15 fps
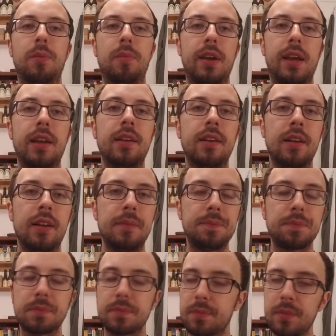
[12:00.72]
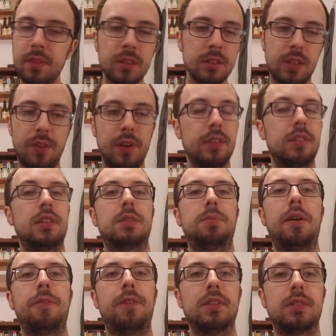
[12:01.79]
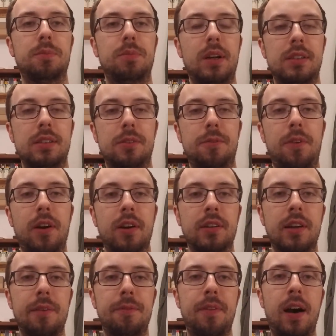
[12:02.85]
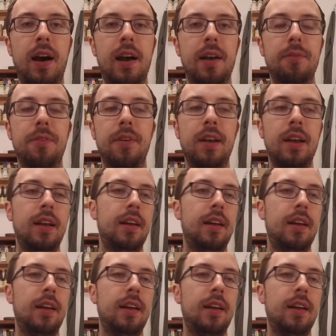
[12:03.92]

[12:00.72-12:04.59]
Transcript: me. So those are just my first impressions of Far Cry 5.